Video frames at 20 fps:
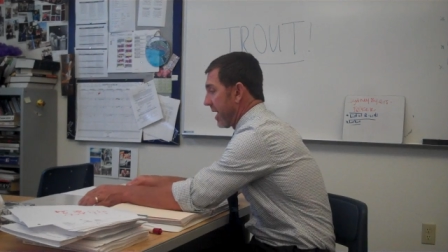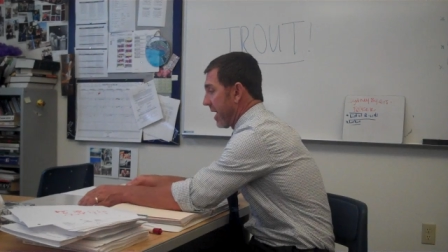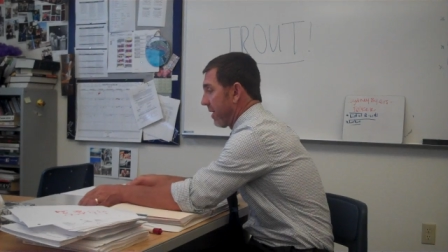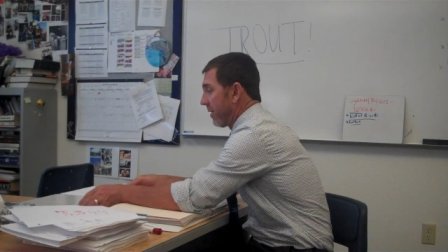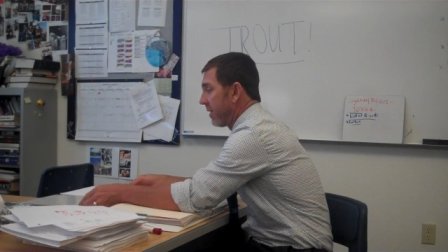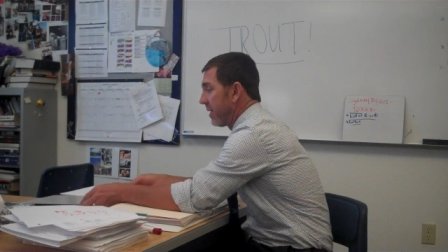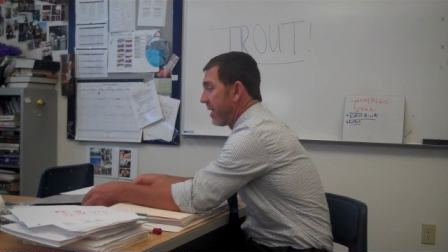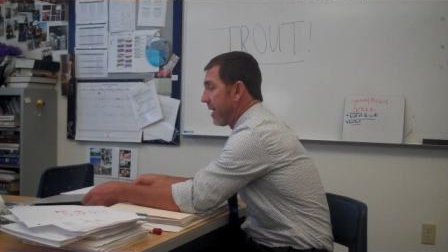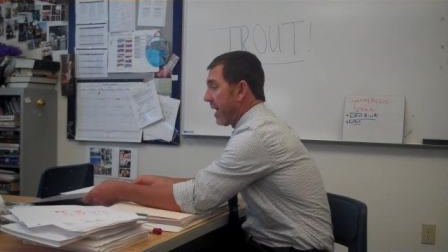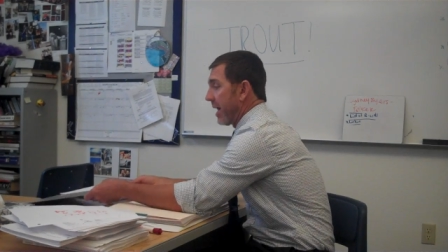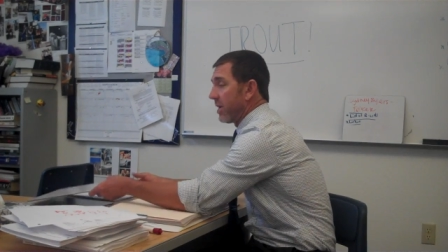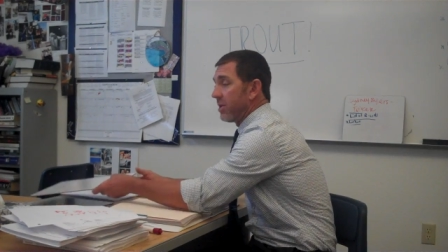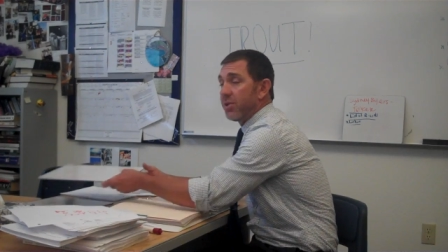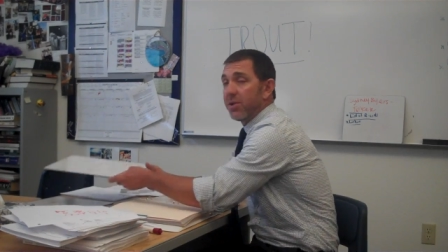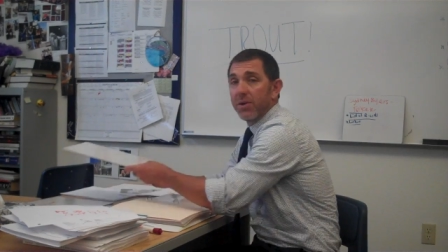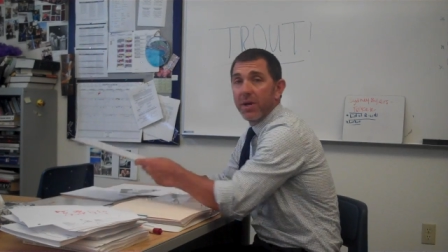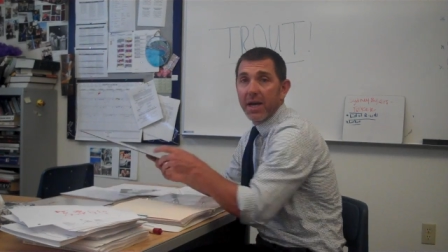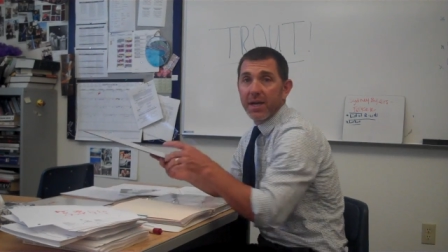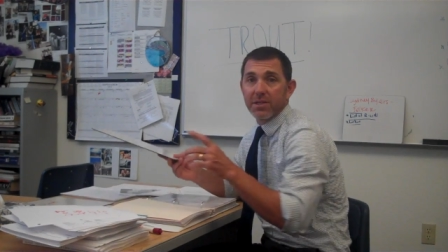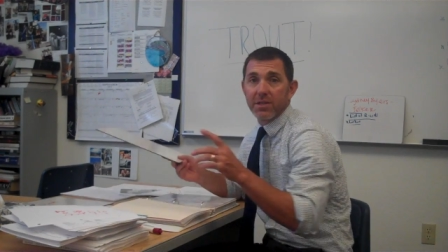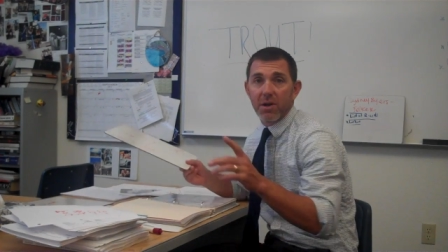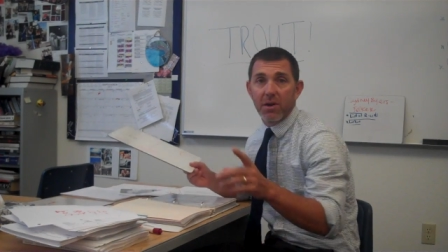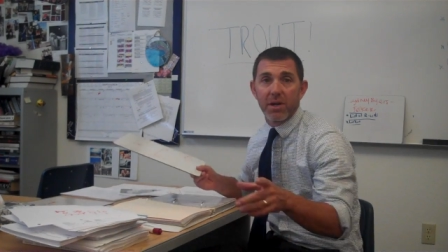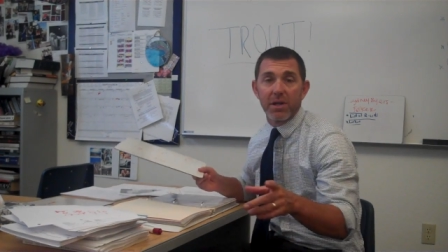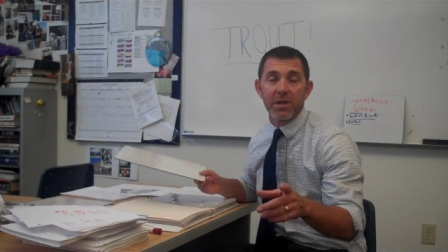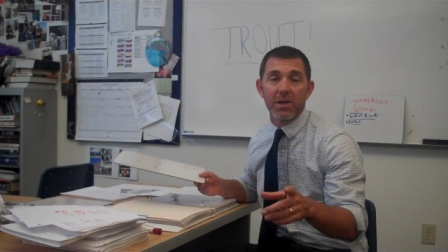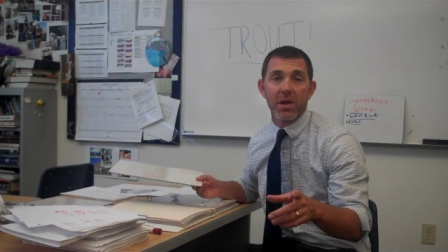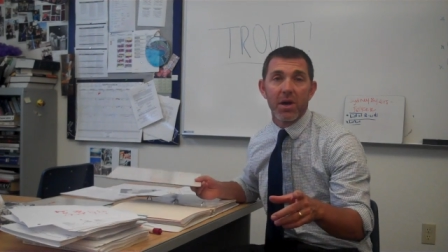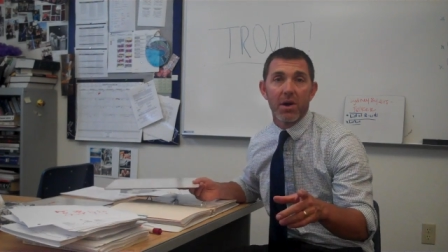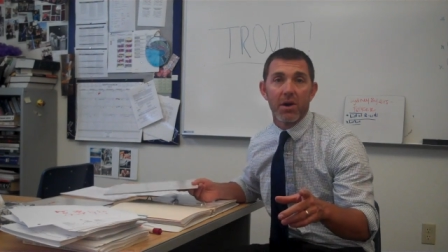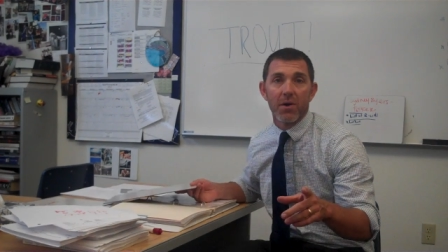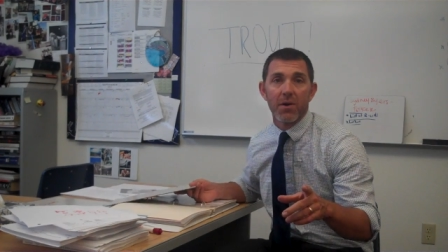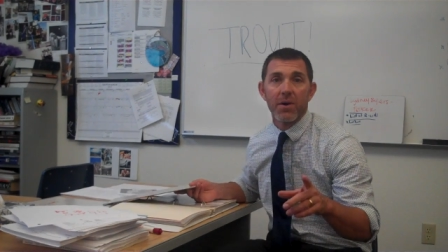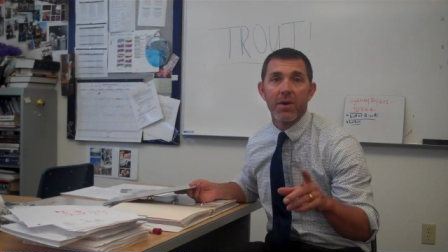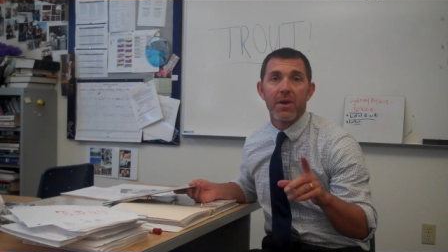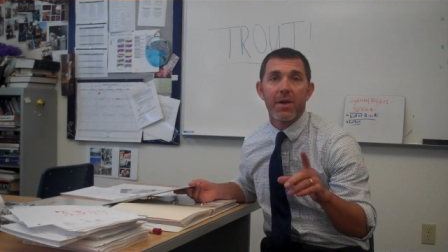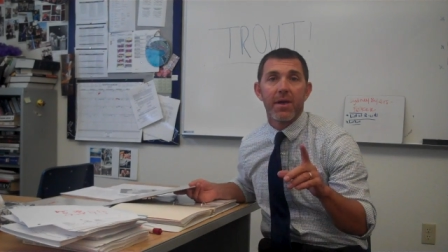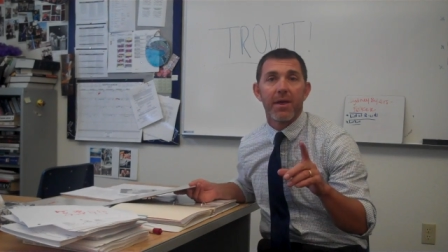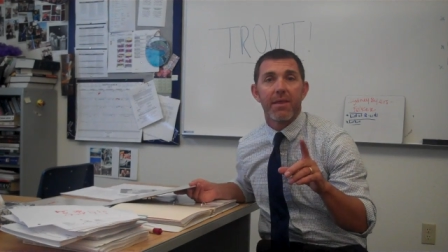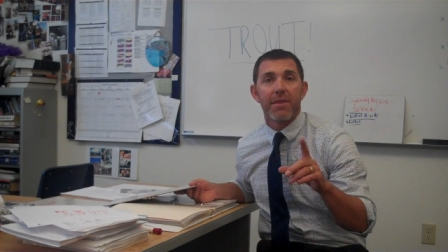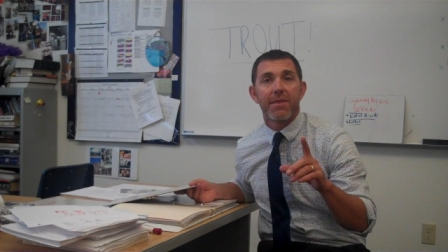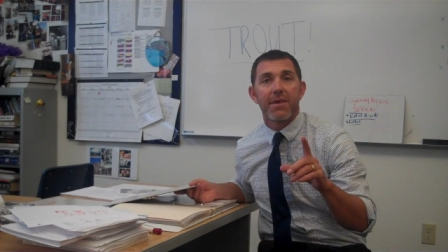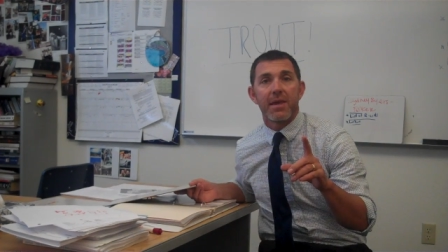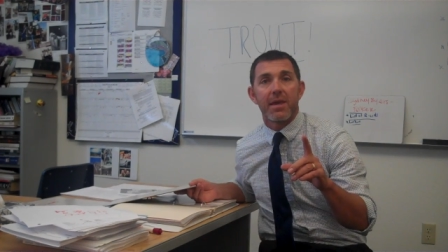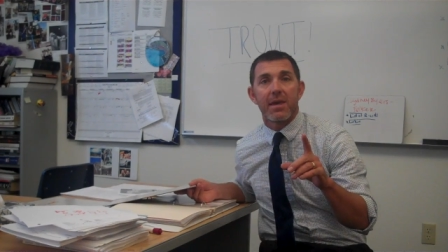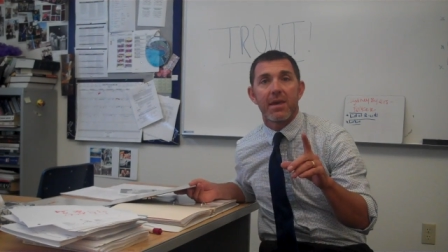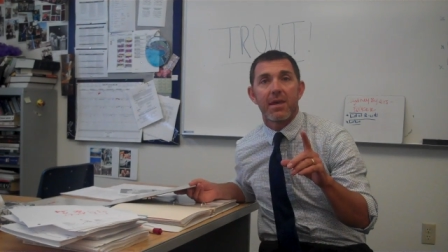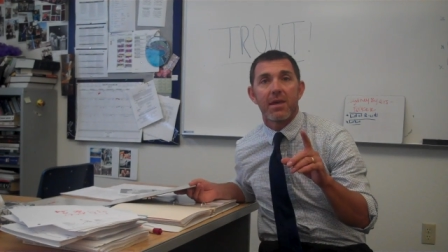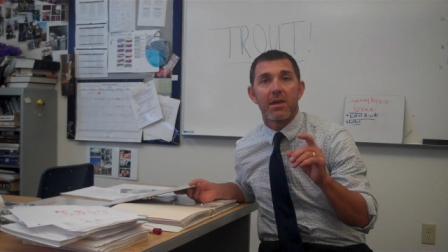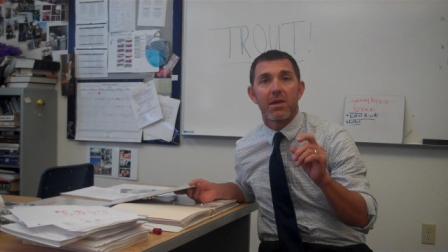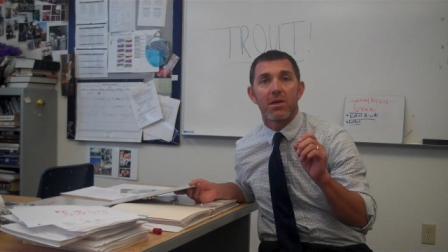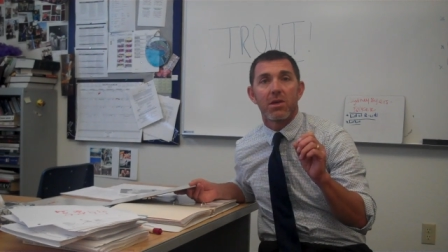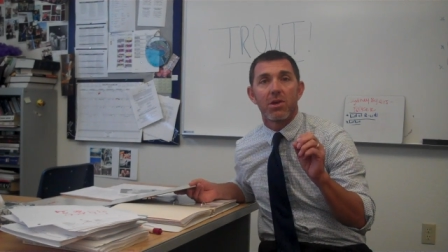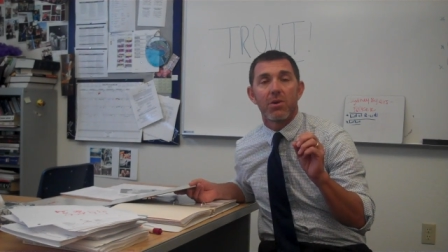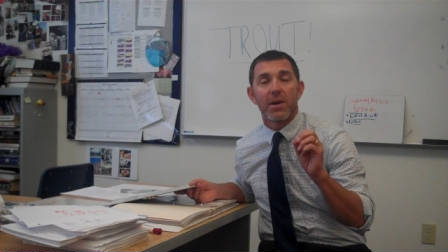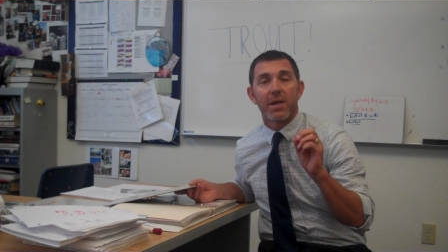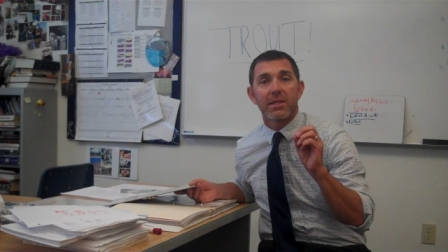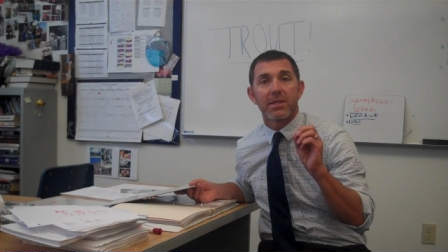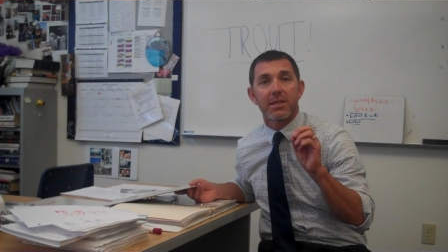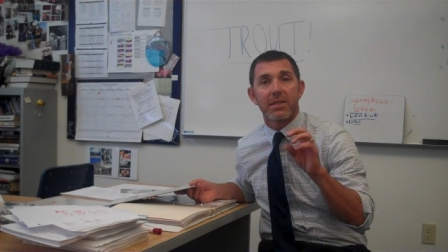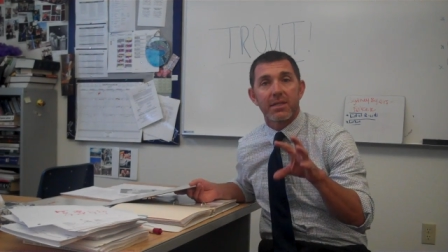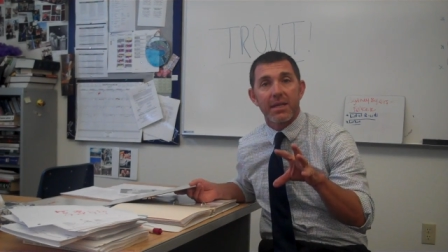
Now, as you guys already know, the U.S.